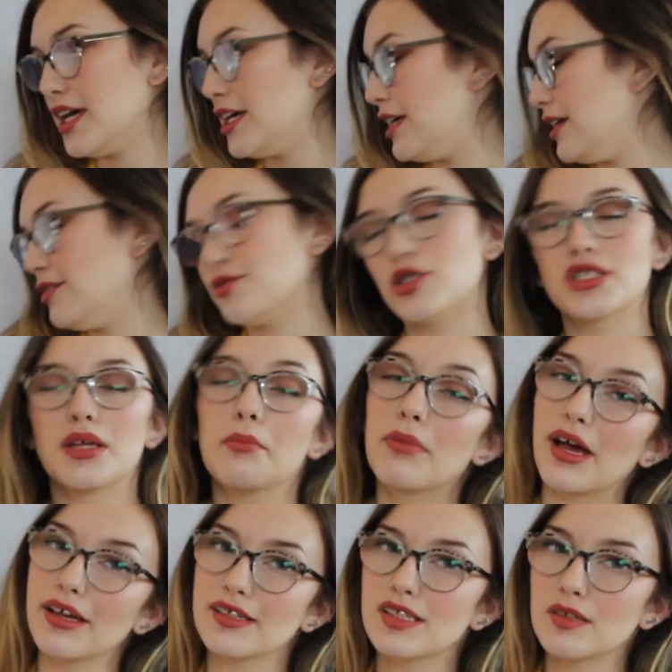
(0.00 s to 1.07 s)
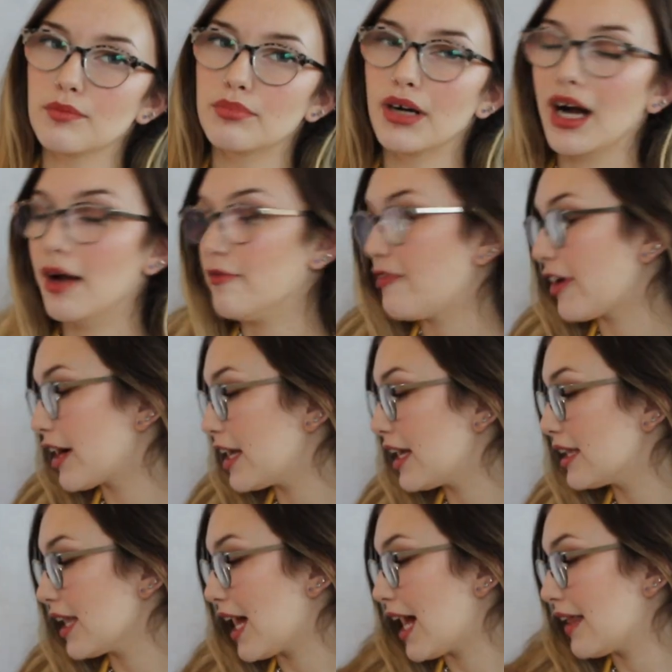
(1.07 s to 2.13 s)
It's just a mess, but I'm very
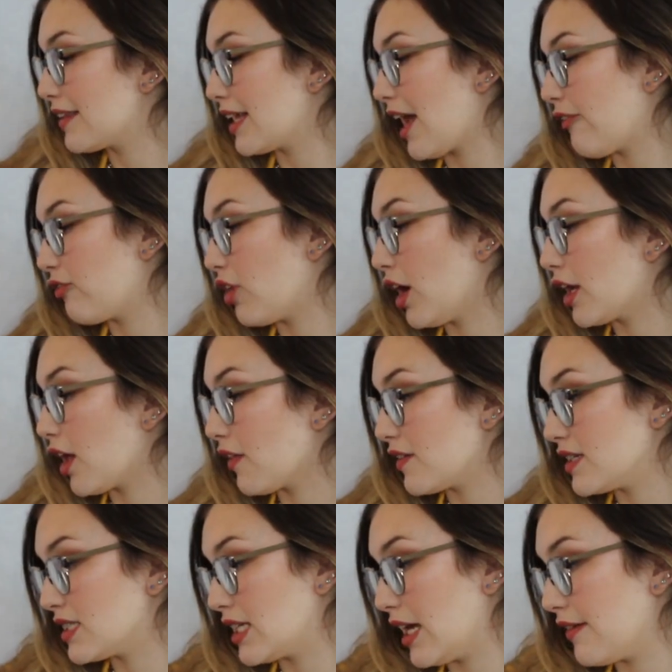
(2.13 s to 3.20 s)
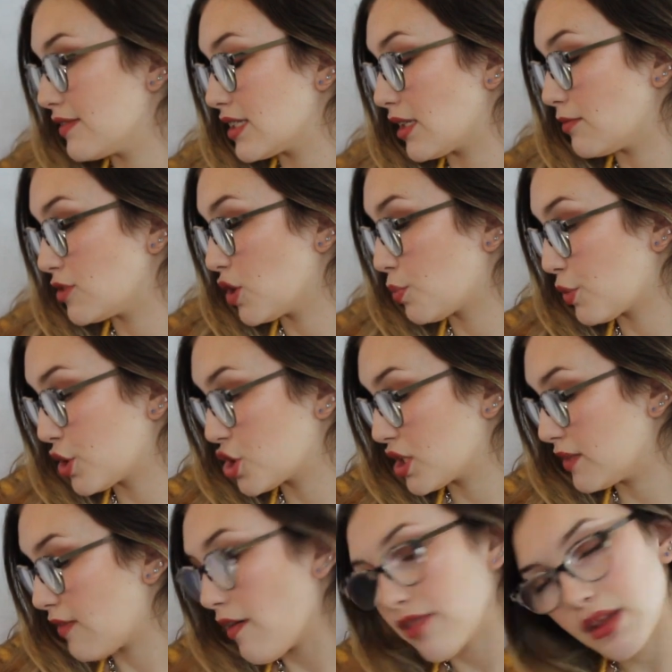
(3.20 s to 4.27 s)
glad to have gotten all these gifts and I'm so
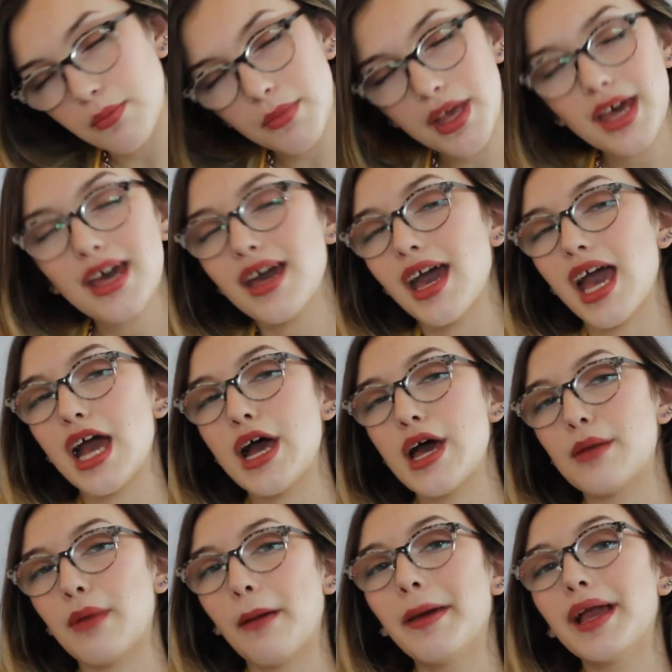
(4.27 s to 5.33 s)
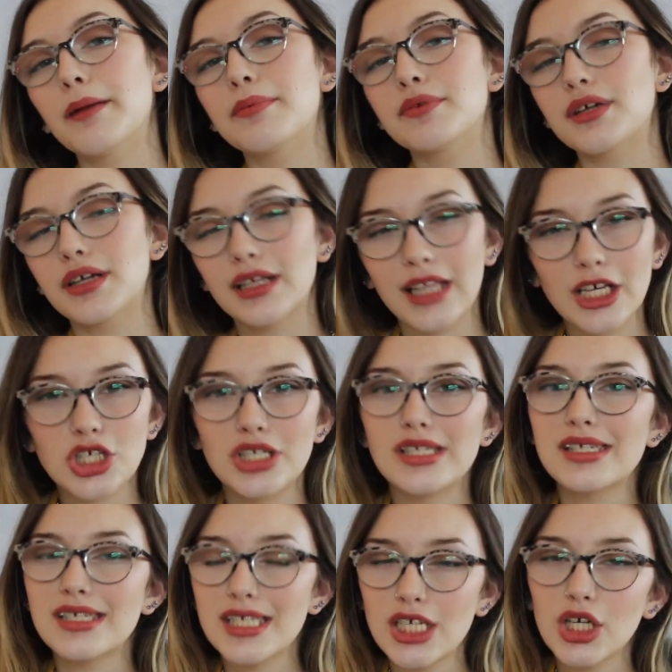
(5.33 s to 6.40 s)
appreciative of them. And my makeup collection
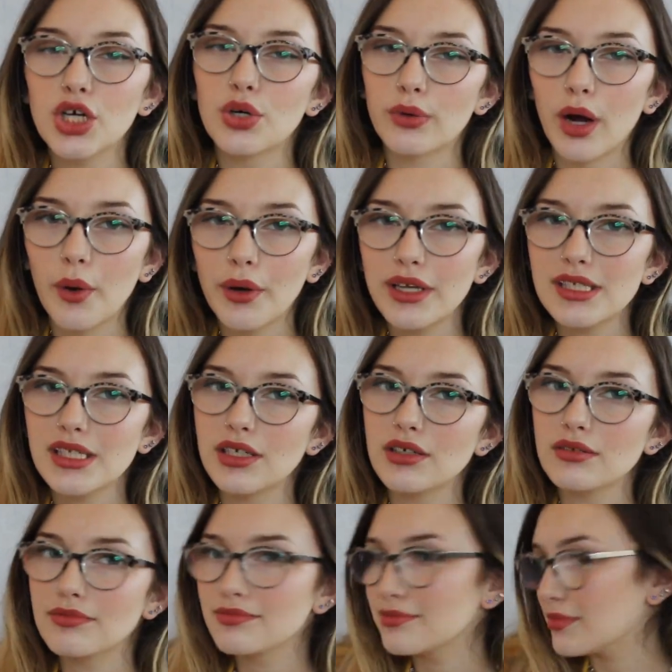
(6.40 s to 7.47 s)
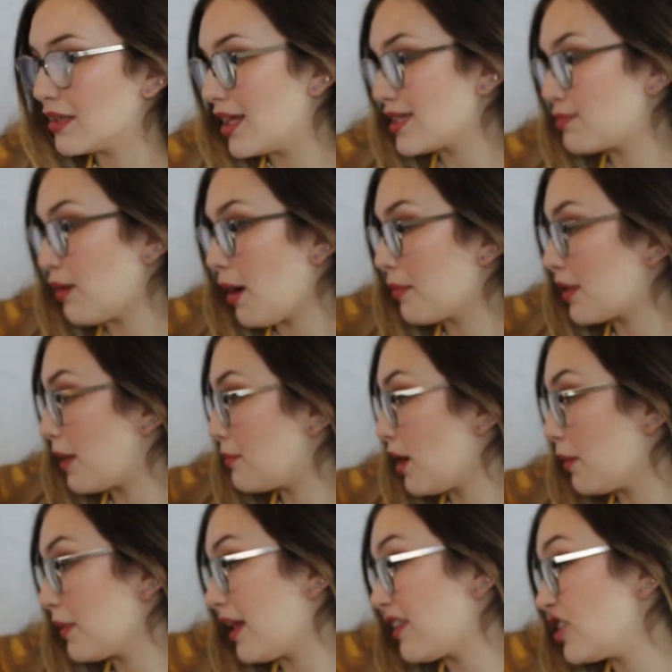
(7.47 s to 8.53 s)
is still growing, so I'm probably
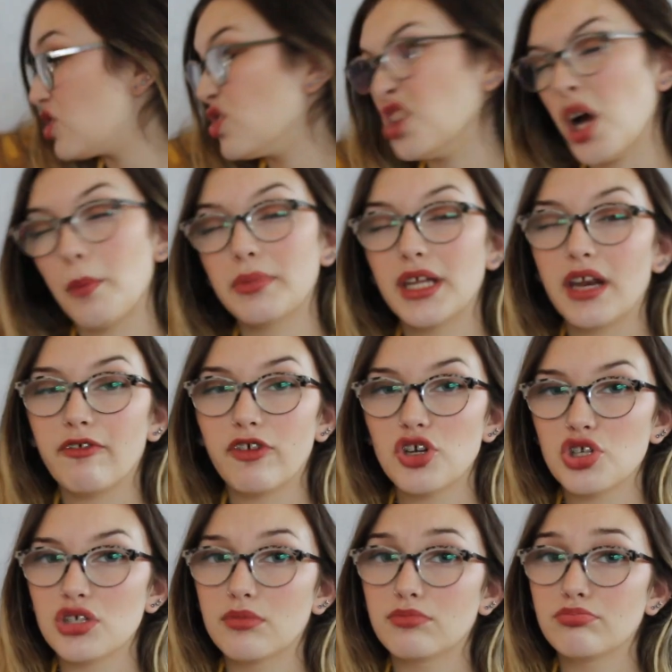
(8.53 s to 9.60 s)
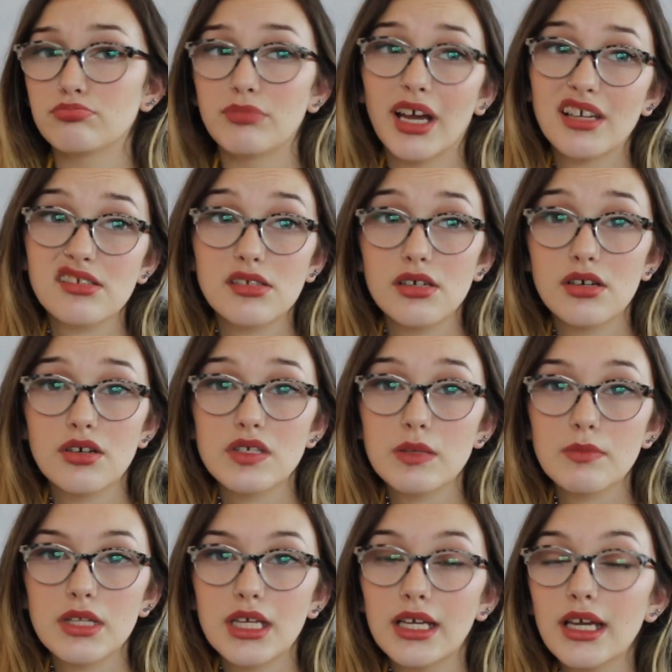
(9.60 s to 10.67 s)
gonna have to do the updated version next year or
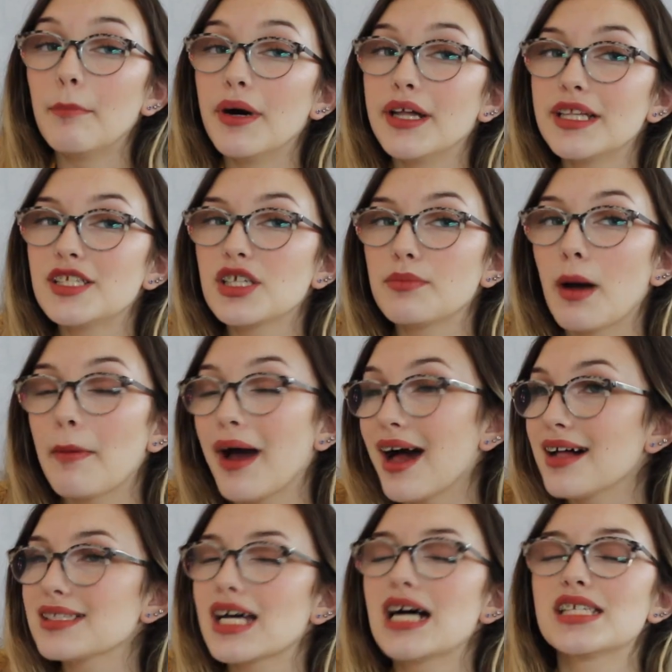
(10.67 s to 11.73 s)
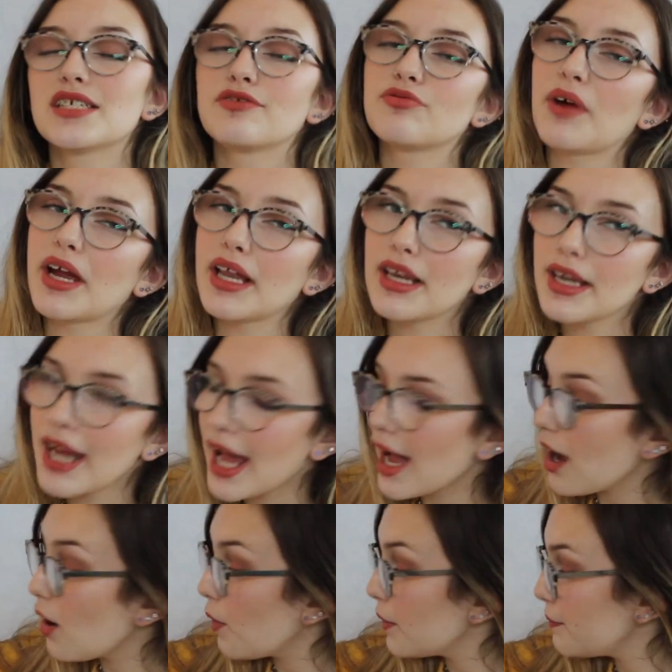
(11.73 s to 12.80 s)
something. But these are my palettes as of right
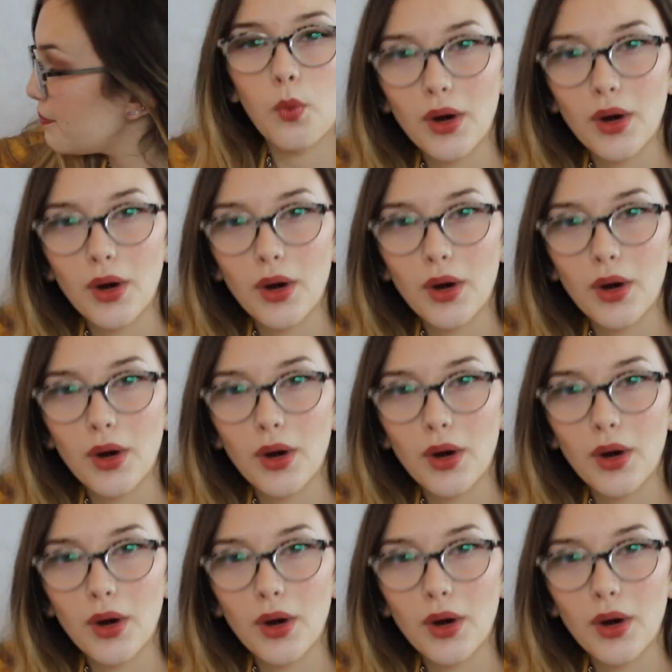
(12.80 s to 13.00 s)
now.